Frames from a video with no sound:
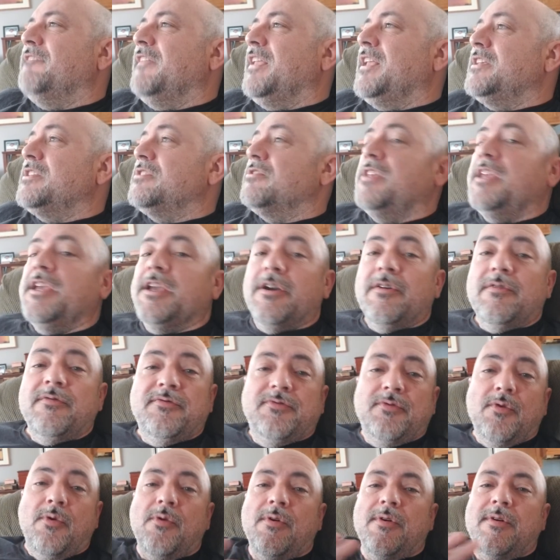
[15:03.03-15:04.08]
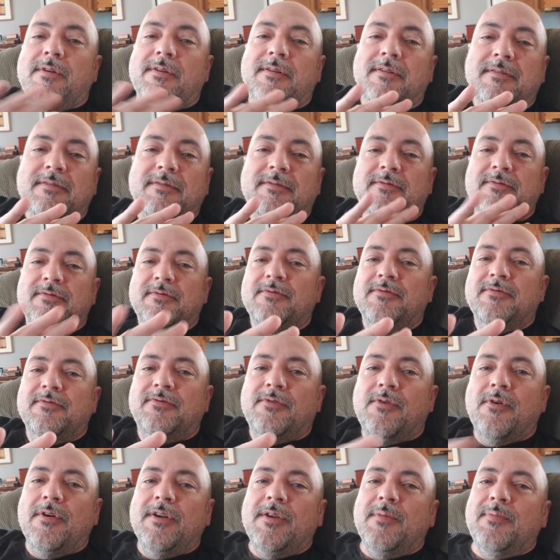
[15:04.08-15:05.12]
so there you go.
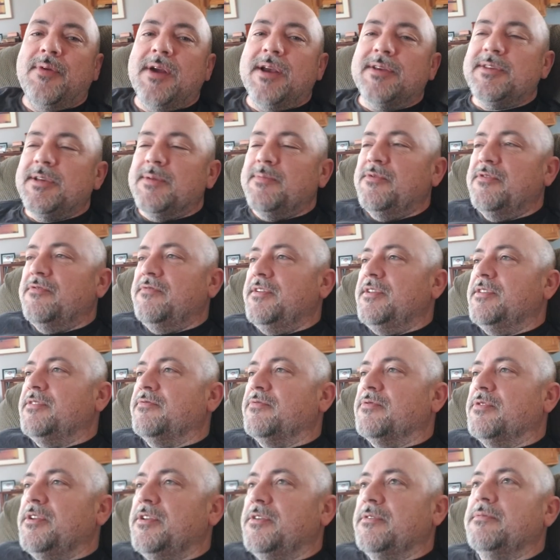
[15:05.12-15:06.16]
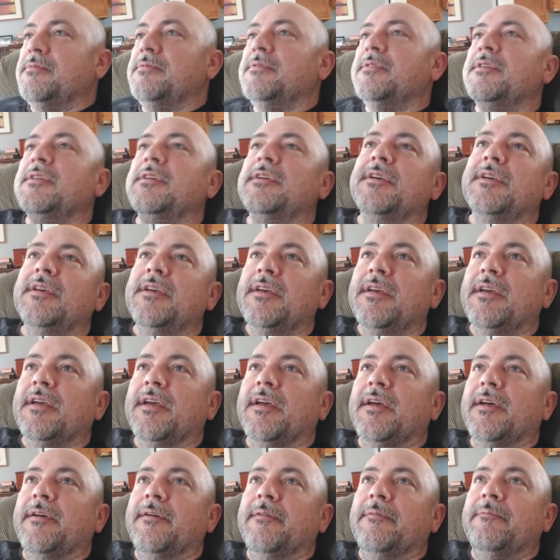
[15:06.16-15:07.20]
Four depressing movies for you.
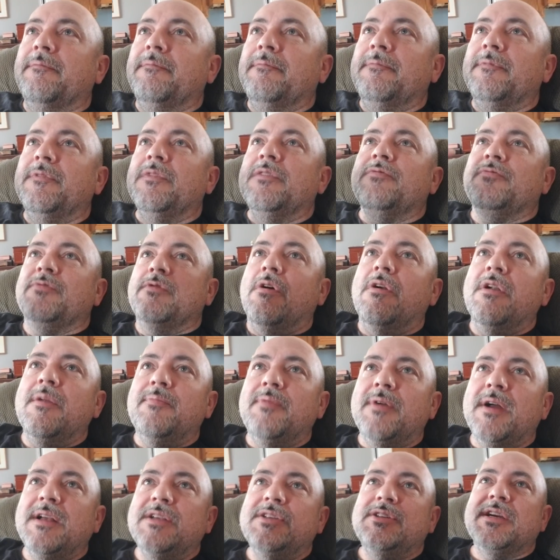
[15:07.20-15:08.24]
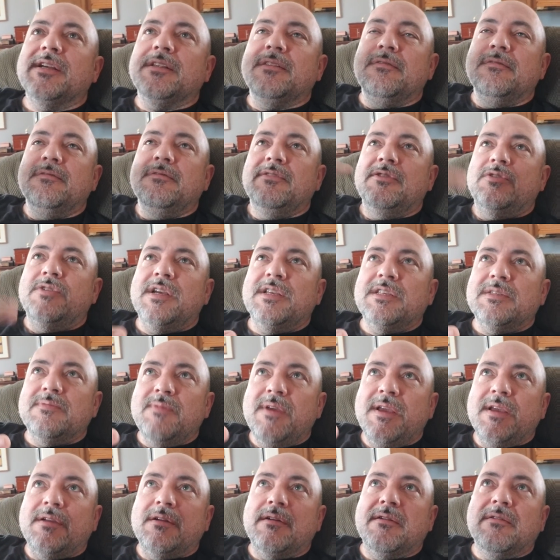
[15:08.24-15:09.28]
The Florida Project,
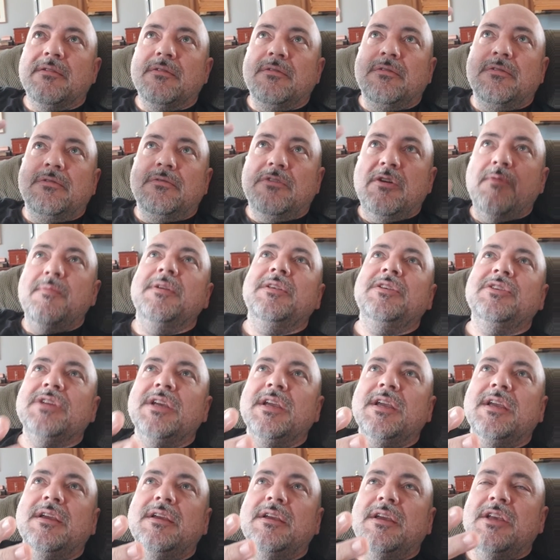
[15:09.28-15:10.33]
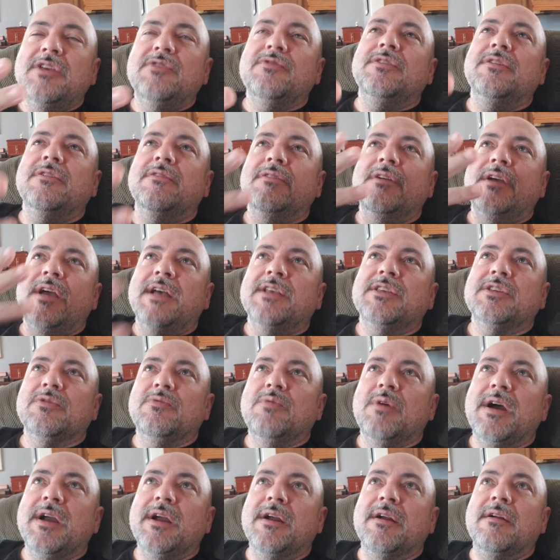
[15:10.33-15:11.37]
Dressmaker, Roman J. Israel
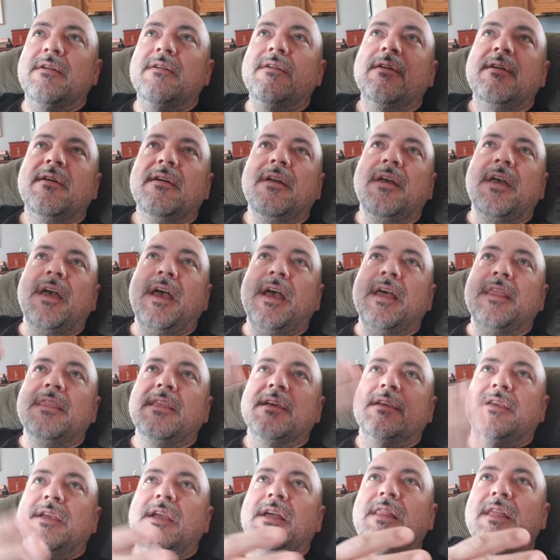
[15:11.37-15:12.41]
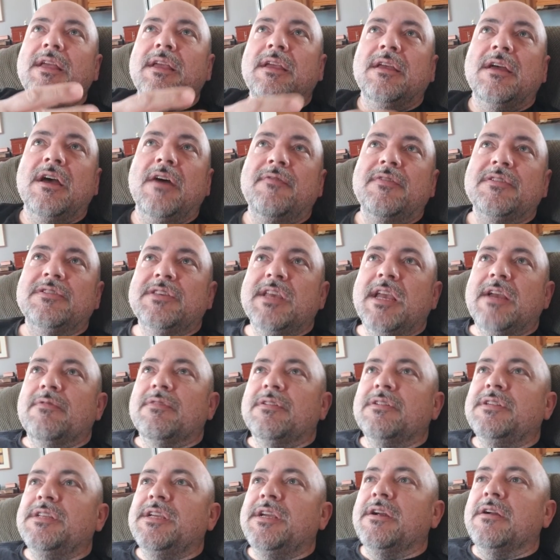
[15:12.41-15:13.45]
Esquire, and The Killing of a
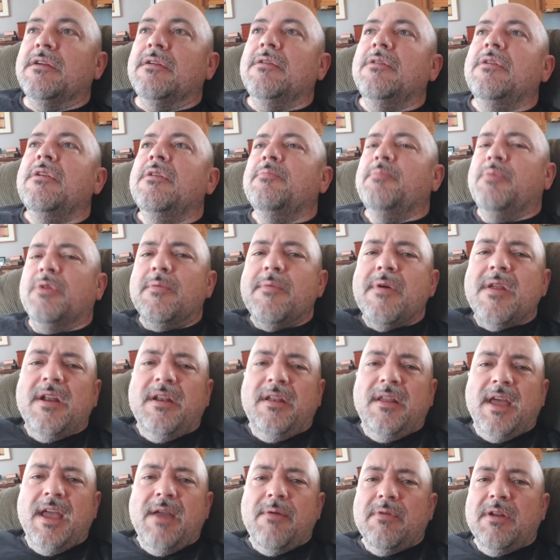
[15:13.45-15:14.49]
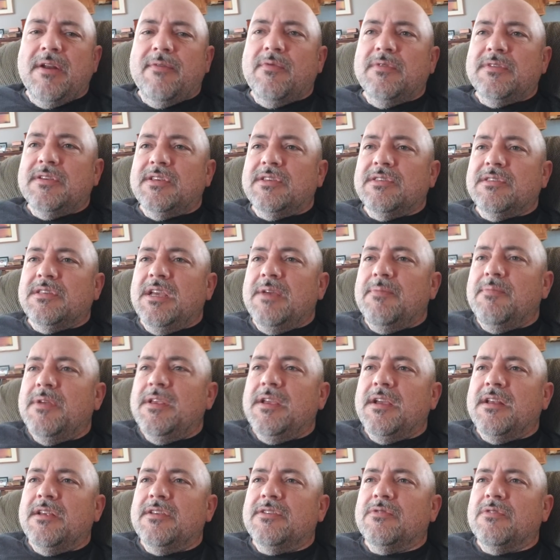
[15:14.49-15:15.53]
Sacred Deer. Put them on at night when everyone's asleep, and you
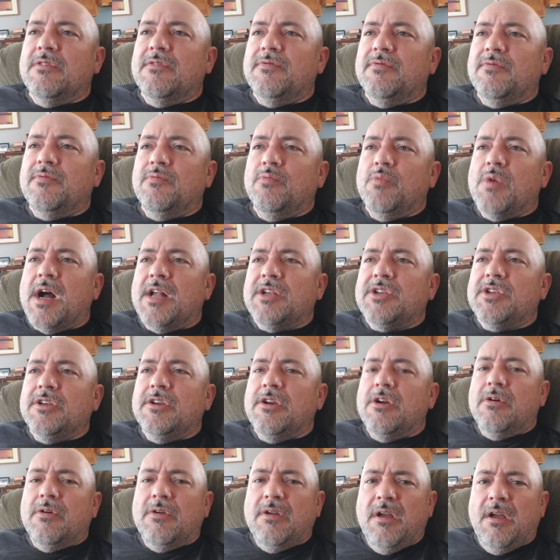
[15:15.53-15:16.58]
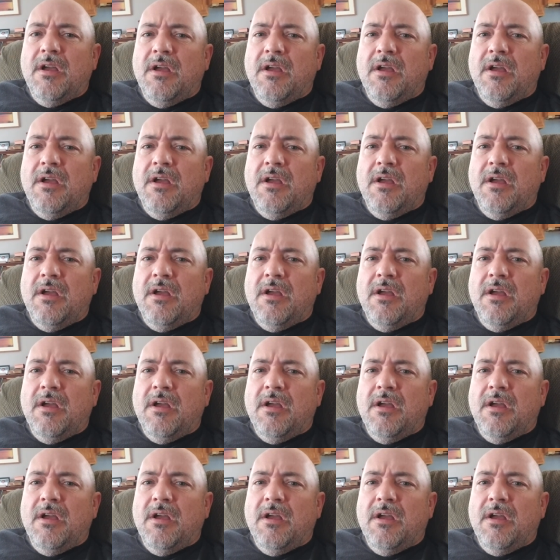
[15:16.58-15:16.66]
can just sort of watch and go,